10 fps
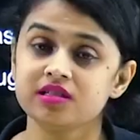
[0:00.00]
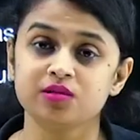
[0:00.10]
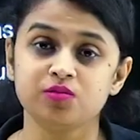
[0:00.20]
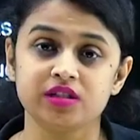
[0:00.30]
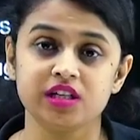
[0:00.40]

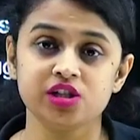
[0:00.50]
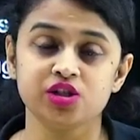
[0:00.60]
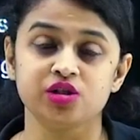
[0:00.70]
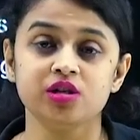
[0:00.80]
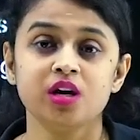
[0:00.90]

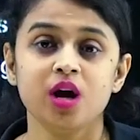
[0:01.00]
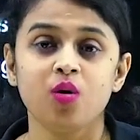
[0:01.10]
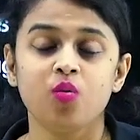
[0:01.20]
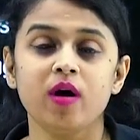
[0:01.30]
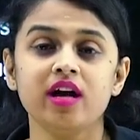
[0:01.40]
invitation
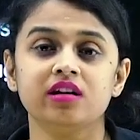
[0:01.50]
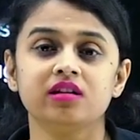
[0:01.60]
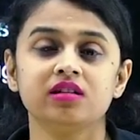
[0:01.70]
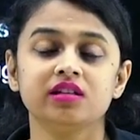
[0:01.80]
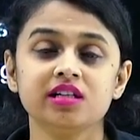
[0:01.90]
when
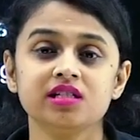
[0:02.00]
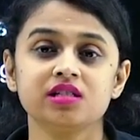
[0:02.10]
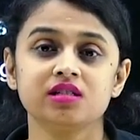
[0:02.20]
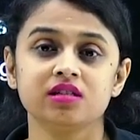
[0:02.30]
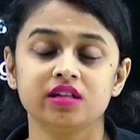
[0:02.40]

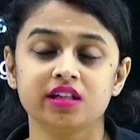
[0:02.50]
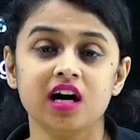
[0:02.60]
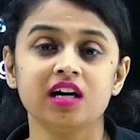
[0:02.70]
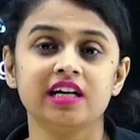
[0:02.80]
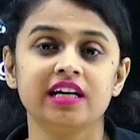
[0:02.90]
this
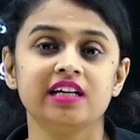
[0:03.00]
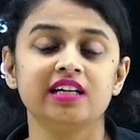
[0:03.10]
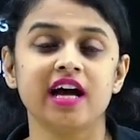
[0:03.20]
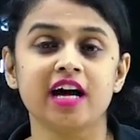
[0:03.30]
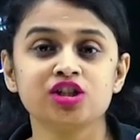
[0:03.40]
young lady
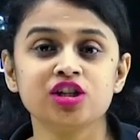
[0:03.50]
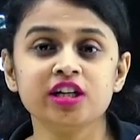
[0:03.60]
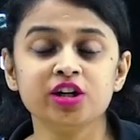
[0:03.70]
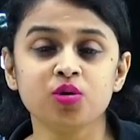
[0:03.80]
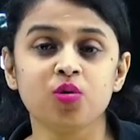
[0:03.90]

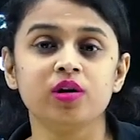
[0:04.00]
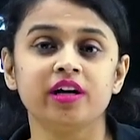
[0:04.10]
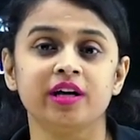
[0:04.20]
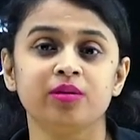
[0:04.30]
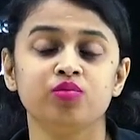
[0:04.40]
actually told
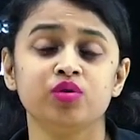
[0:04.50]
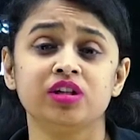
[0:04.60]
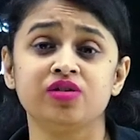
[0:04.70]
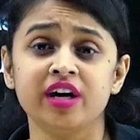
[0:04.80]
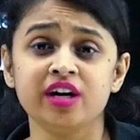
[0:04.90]
him with
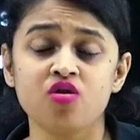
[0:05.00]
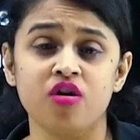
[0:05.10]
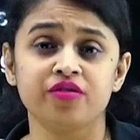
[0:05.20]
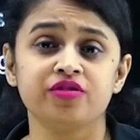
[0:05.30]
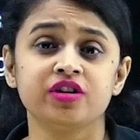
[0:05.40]
great
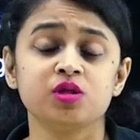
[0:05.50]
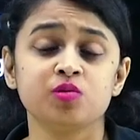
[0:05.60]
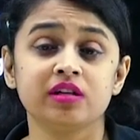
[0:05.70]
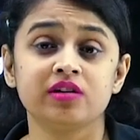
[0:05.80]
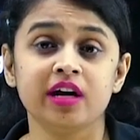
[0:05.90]
confidence,
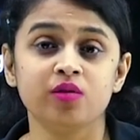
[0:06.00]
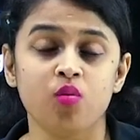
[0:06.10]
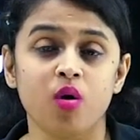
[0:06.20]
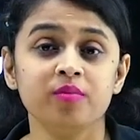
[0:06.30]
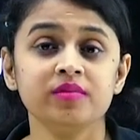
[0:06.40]
with great
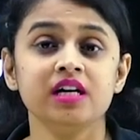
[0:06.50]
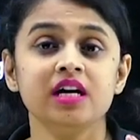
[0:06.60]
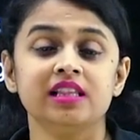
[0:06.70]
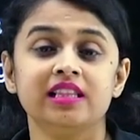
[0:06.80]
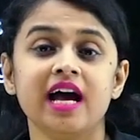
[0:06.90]
warmth,
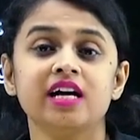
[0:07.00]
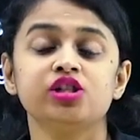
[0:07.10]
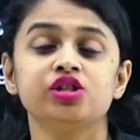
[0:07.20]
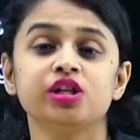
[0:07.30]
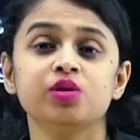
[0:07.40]
that
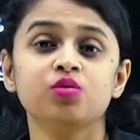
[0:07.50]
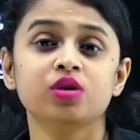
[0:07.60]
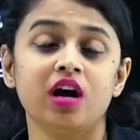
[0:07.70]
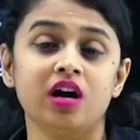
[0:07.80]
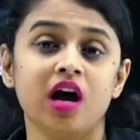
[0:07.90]
she would
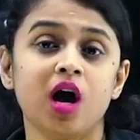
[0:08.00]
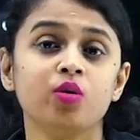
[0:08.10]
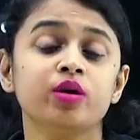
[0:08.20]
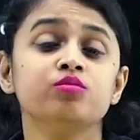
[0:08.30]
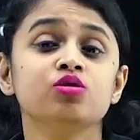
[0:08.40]
allow
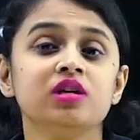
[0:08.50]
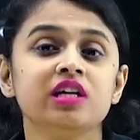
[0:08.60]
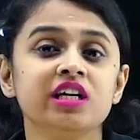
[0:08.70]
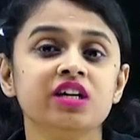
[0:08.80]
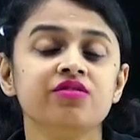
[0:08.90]
him to
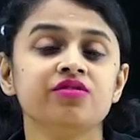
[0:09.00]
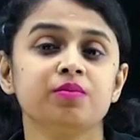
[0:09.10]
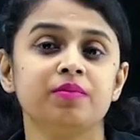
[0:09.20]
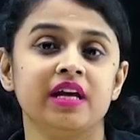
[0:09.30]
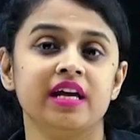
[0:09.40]
leave the
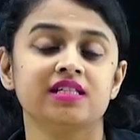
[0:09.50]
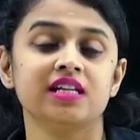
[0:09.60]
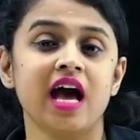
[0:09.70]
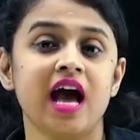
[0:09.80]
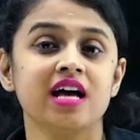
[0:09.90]
place
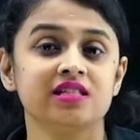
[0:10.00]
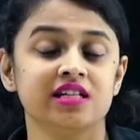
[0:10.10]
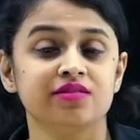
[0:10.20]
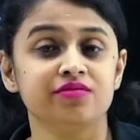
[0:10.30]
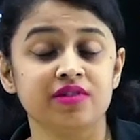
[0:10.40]
as
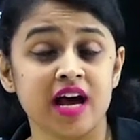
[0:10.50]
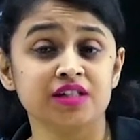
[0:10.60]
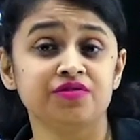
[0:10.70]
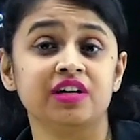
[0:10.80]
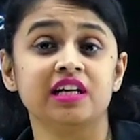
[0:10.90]
he as
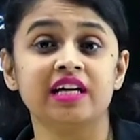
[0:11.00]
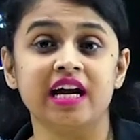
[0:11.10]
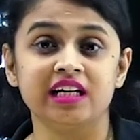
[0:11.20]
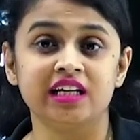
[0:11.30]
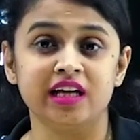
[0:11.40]
freely as
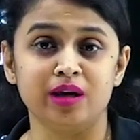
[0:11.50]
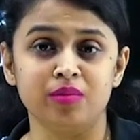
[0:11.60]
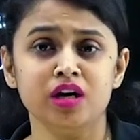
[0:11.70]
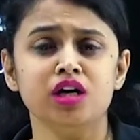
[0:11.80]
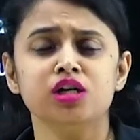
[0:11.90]
he came.
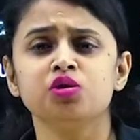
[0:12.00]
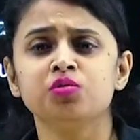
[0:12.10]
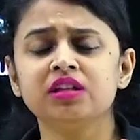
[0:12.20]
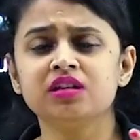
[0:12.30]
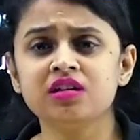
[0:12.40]
So
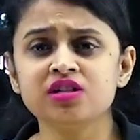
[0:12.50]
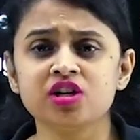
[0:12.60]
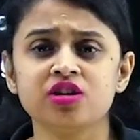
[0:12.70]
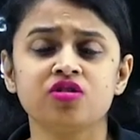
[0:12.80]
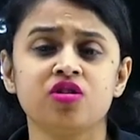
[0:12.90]
with her
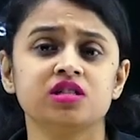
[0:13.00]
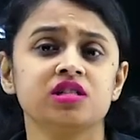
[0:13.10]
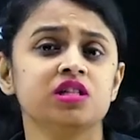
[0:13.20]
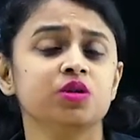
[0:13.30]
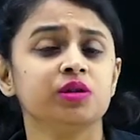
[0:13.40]

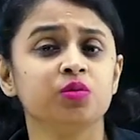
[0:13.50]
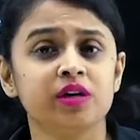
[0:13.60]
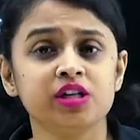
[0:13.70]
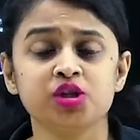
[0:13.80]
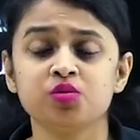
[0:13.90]
generosity, with the
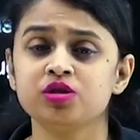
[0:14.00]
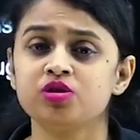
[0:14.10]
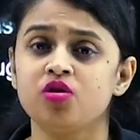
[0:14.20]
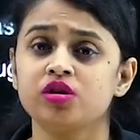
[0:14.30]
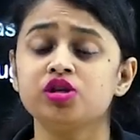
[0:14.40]
way she was
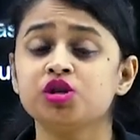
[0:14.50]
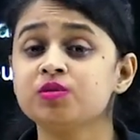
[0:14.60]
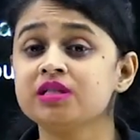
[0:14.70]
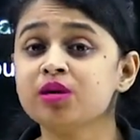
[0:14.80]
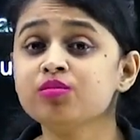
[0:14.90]
talking, she
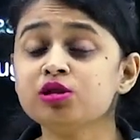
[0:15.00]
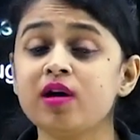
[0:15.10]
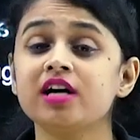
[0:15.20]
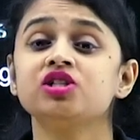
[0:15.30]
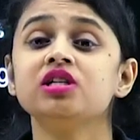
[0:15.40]
was able to
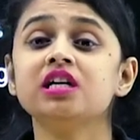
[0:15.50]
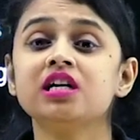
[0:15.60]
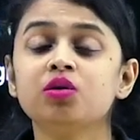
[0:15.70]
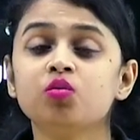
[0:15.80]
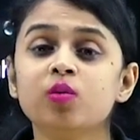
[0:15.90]
actually
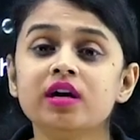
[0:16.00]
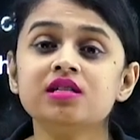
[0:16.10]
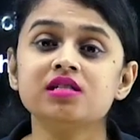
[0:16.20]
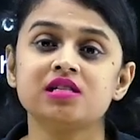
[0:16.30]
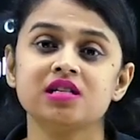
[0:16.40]

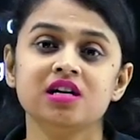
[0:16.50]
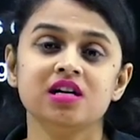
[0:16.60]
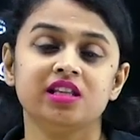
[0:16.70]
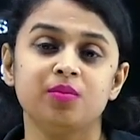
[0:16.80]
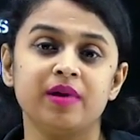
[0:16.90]
convince
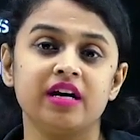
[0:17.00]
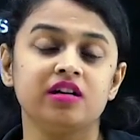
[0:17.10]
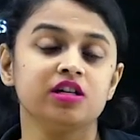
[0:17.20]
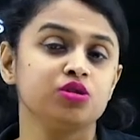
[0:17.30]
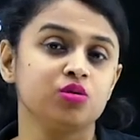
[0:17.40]
the
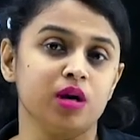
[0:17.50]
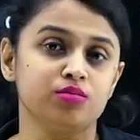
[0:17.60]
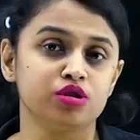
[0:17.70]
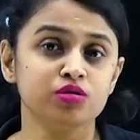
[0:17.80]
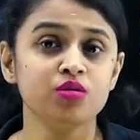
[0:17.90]
peddler to come
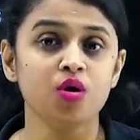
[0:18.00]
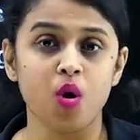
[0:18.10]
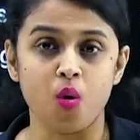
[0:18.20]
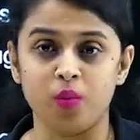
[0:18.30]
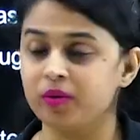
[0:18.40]
to
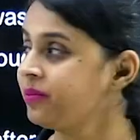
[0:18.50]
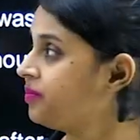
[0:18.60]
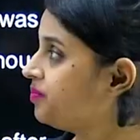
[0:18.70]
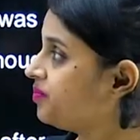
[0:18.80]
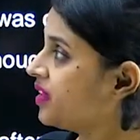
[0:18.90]
home.
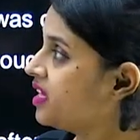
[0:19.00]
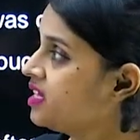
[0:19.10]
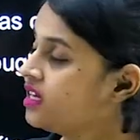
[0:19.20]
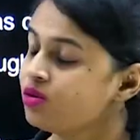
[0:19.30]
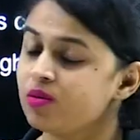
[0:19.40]

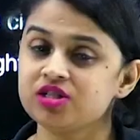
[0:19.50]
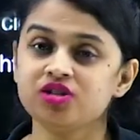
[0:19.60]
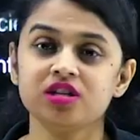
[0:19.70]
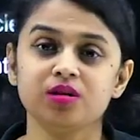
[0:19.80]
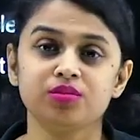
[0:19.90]

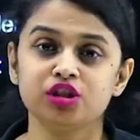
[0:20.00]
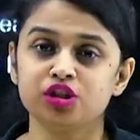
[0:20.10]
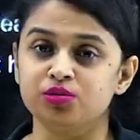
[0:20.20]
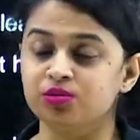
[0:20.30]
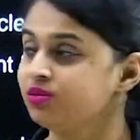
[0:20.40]
Question number
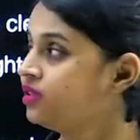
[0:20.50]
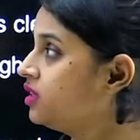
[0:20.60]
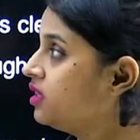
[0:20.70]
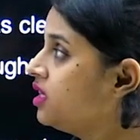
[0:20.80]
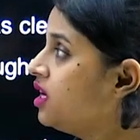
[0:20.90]
two.
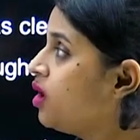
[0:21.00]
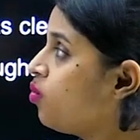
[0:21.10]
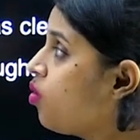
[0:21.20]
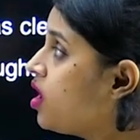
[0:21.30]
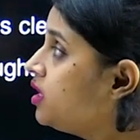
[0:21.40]

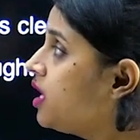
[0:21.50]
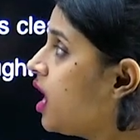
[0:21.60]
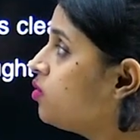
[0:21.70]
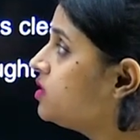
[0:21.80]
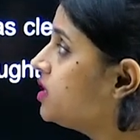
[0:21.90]
What
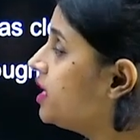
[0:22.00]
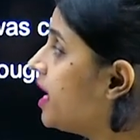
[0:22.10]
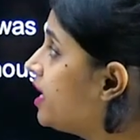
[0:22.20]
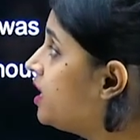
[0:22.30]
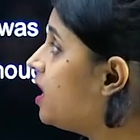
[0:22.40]
doubts did
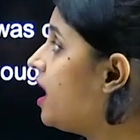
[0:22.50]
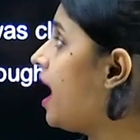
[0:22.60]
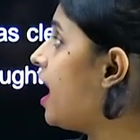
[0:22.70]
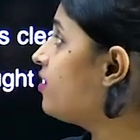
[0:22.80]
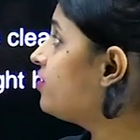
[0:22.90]
Edla
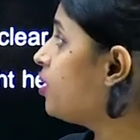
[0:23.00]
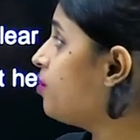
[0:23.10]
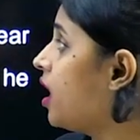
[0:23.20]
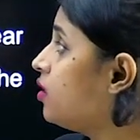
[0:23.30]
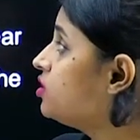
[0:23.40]
have
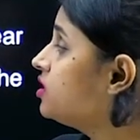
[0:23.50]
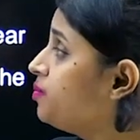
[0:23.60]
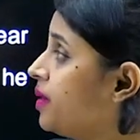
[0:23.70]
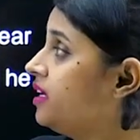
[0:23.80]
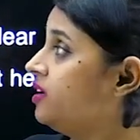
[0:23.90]
about the
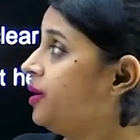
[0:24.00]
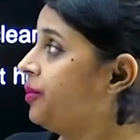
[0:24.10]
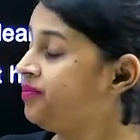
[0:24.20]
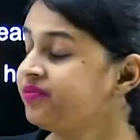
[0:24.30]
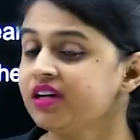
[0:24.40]
peddler?
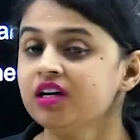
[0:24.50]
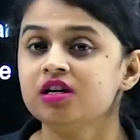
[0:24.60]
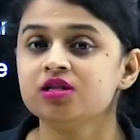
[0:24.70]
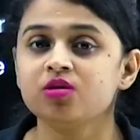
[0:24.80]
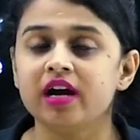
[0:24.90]

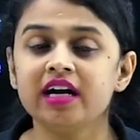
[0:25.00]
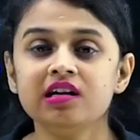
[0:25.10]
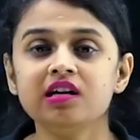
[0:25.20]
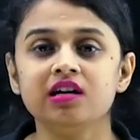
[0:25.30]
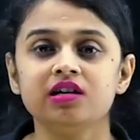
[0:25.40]
So
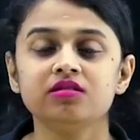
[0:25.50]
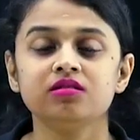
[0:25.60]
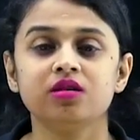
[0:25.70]
Edla uh,